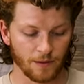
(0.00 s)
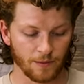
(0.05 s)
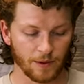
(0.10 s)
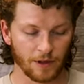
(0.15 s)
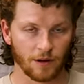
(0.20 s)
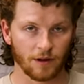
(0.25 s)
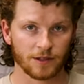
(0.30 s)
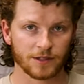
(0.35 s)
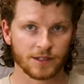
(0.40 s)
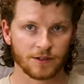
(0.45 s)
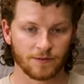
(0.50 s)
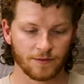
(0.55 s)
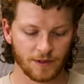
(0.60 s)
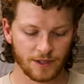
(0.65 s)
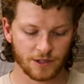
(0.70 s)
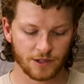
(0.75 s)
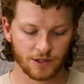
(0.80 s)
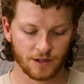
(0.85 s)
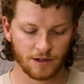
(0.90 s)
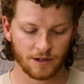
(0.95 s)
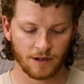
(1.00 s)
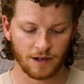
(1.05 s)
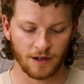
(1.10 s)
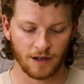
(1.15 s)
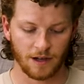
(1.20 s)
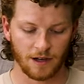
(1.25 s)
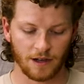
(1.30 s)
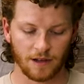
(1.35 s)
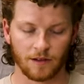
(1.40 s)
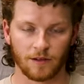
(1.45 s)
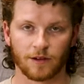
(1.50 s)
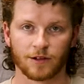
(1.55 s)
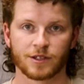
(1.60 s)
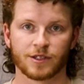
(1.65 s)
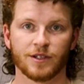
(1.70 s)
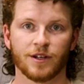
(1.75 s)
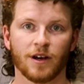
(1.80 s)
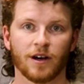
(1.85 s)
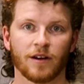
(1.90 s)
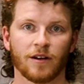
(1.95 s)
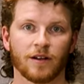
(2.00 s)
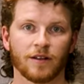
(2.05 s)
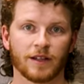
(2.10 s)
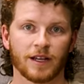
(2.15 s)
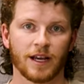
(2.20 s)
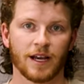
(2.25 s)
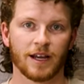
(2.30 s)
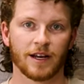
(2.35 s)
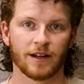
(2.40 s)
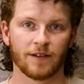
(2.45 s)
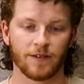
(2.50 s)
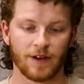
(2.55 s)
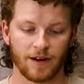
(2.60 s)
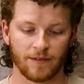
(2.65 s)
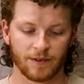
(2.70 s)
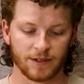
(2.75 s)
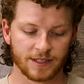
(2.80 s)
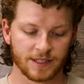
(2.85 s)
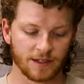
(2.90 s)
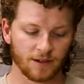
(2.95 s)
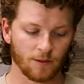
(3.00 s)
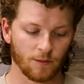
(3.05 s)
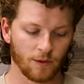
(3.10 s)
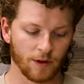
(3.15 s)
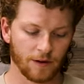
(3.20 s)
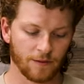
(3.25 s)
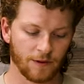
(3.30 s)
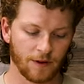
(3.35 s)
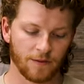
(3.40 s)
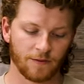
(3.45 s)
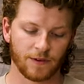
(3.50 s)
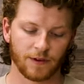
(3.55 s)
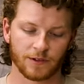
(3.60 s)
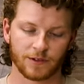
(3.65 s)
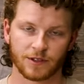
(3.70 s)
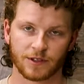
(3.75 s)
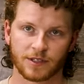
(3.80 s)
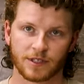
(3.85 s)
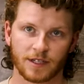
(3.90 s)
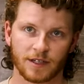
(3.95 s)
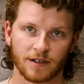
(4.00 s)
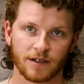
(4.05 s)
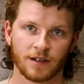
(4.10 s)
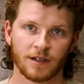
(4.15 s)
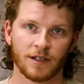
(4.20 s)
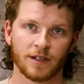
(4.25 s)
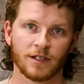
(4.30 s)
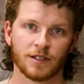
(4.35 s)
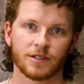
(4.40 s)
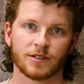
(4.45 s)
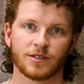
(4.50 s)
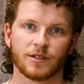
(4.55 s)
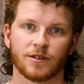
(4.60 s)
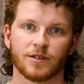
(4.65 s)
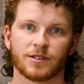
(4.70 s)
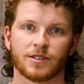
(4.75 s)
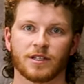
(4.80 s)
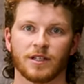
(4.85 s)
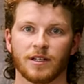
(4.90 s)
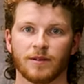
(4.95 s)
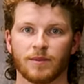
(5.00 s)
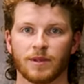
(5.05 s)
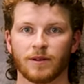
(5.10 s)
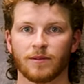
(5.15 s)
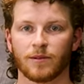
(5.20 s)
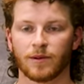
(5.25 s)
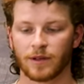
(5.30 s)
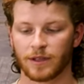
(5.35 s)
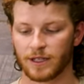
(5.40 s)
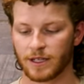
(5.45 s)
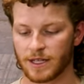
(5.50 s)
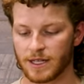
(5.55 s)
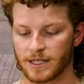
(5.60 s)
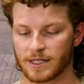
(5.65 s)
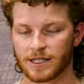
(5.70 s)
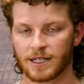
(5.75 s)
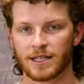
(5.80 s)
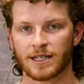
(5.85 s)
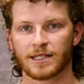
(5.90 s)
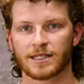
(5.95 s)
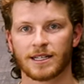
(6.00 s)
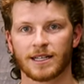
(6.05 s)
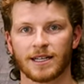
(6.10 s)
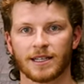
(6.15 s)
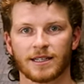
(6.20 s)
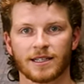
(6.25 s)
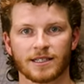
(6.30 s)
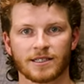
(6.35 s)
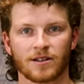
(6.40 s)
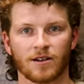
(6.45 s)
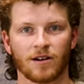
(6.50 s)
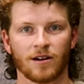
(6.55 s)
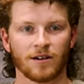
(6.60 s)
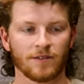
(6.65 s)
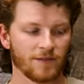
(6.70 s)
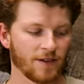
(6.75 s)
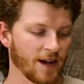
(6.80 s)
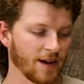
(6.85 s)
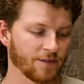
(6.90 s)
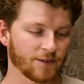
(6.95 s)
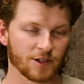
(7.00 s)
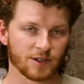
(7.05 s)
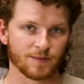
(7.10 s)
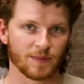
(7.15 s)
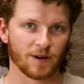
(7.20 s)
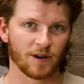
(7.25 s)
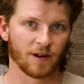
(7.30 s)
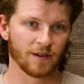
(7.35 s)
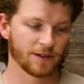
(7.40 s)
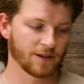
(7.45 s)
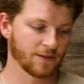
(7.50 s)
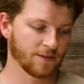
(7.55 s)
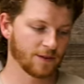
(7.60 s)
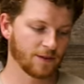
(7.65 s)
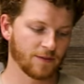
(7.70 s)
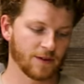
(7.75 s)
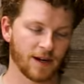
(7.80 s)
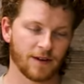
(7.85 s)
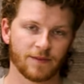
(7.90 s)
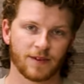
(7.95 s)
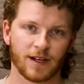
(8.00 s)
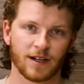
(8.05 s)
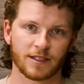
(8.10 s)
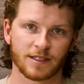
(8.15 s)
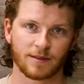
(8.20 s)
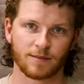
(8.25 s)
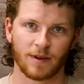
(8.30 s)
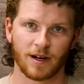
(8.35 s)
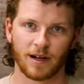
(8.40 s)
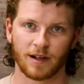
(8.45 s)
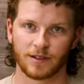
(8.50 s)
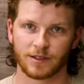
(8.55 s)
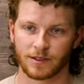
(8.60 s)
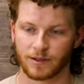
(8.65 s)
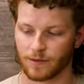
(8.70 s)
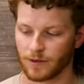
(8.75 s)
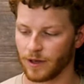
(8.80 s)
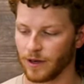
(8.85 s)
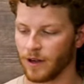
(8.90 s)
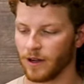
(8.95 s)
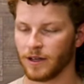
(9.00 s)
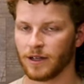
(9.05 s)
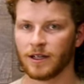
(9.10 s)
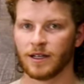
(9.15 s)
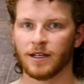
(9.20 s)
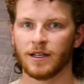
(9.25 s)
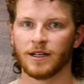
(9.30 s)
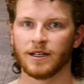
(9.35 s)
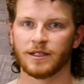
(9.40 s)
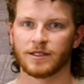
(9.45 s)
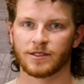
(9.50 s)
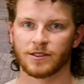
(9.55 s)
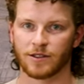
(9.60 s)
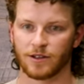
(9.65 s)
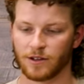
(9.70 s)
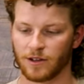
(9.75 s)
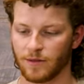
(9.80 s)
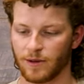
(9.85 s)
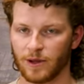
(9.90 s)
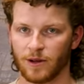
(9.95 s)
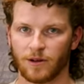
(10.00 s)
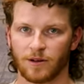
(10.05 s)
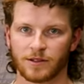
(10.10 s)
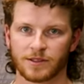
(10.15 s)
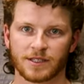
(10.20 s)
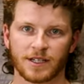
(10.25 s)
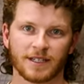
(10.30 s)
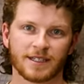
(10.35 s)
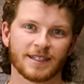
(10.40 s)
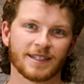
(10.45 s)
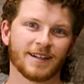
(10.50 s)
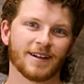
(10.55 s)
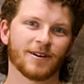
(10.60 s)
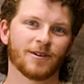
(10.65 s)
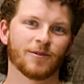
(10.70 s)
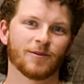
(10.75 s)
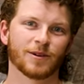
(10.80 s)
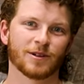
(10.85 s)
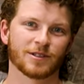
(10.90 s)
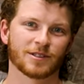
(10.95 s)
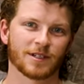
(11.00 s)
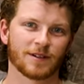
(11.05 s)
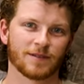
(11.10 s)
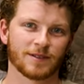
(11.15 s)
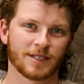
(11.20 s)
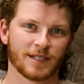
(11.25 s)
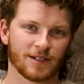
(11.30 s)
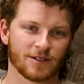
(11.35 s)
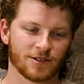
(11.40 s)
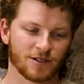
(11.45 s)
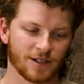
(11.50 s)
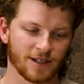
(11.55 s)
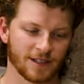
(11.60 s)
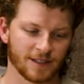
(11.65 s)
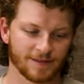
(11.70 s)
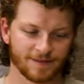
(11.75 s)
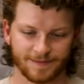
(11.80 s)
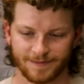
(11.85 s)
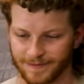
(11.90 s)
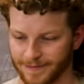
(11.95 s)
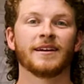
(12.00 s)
We also feature a large nut on the end of every single one of our filters here. So it's going to be really easy to get this off after it's been on there for 5,000 miles or whatnot. So you're going to be all set to go when you're servicing your truck.